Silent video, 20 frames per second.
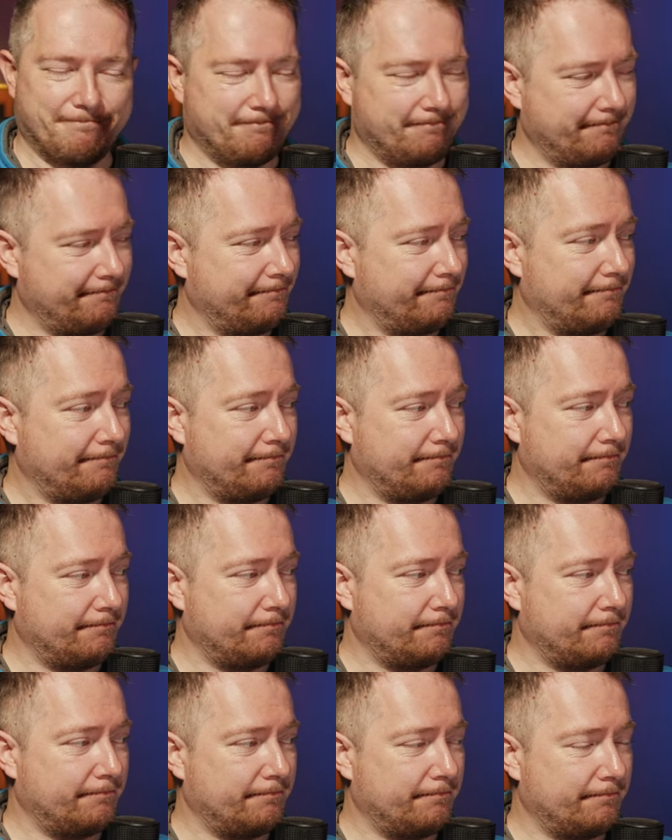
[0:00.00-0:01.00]

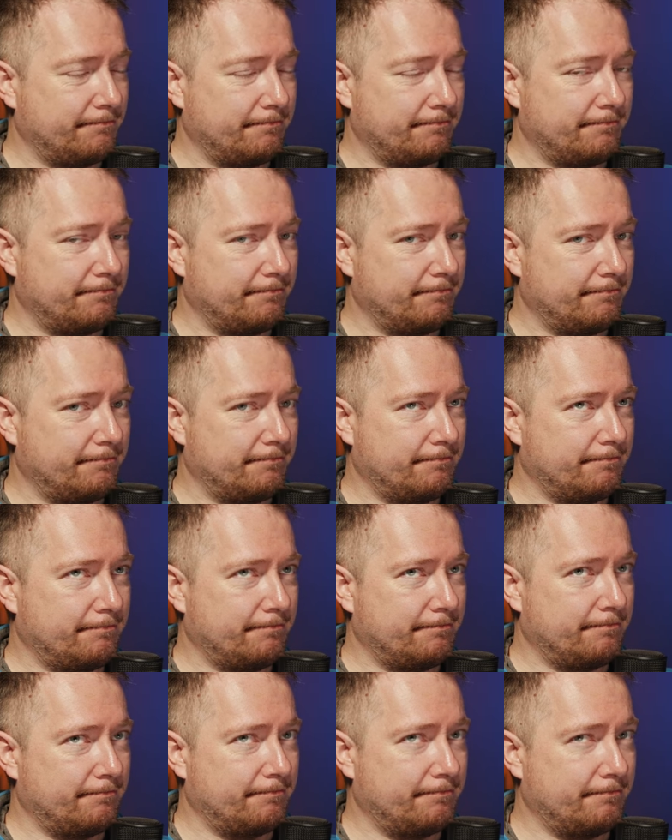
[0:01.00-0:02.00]

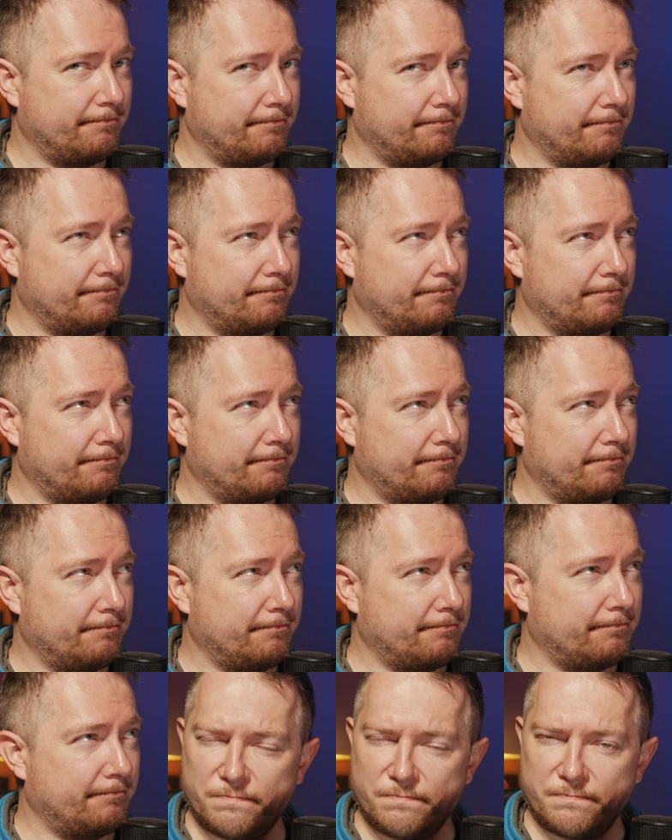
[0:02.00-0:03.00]

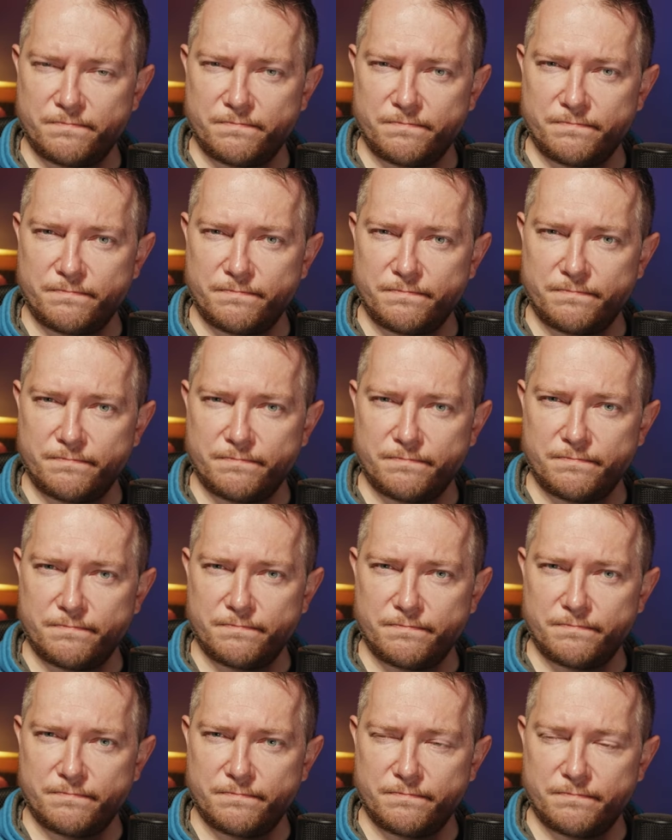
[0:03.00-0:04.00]

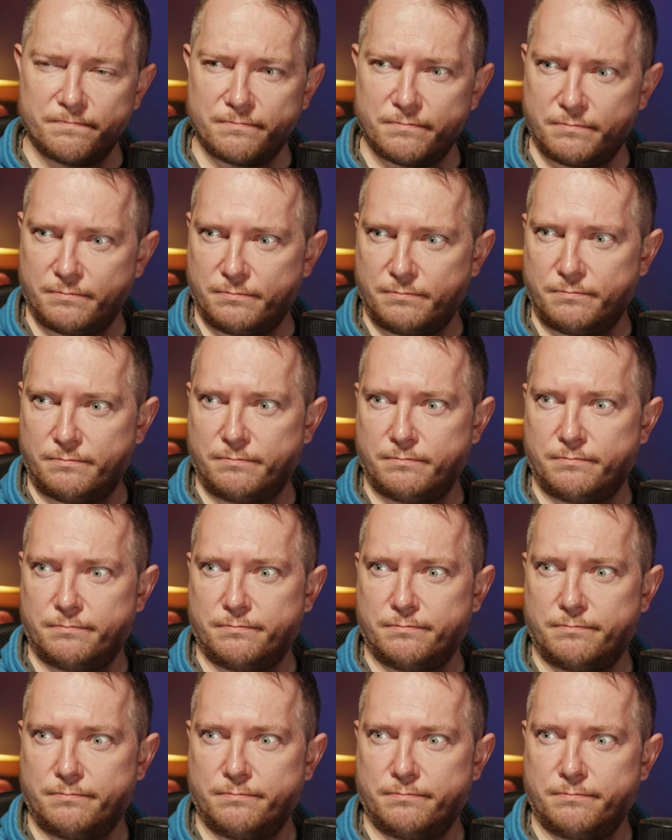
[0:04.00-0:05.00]

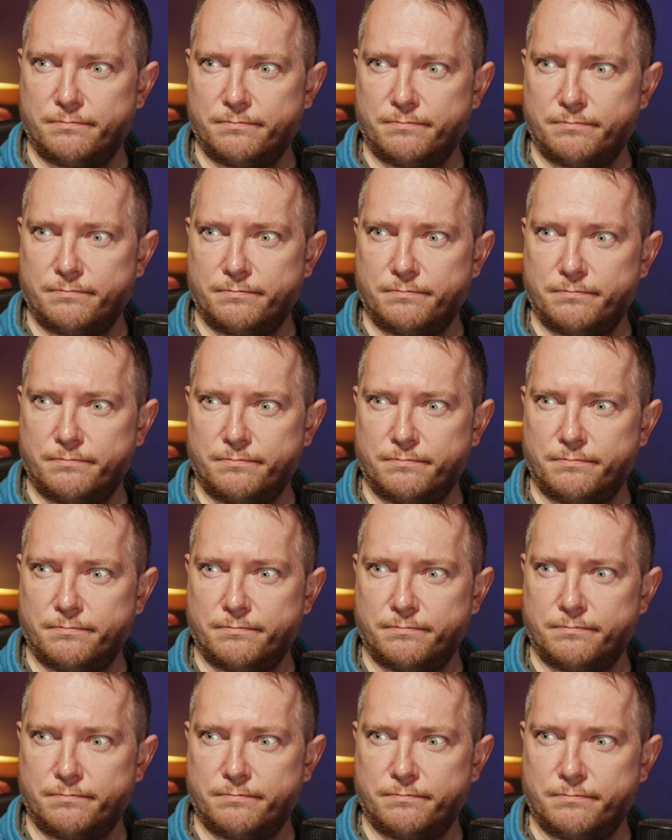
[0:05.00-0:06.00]

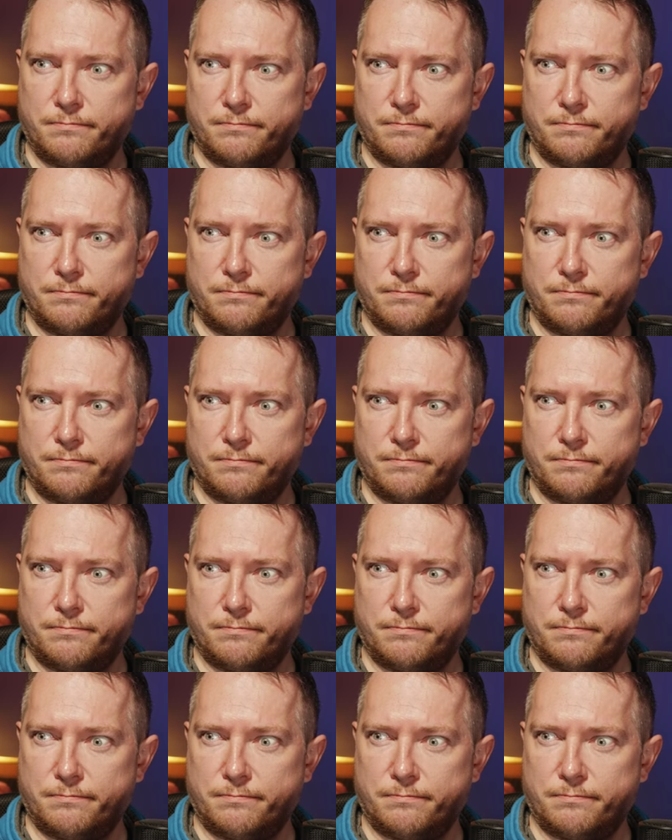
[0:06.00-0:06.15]
(silence)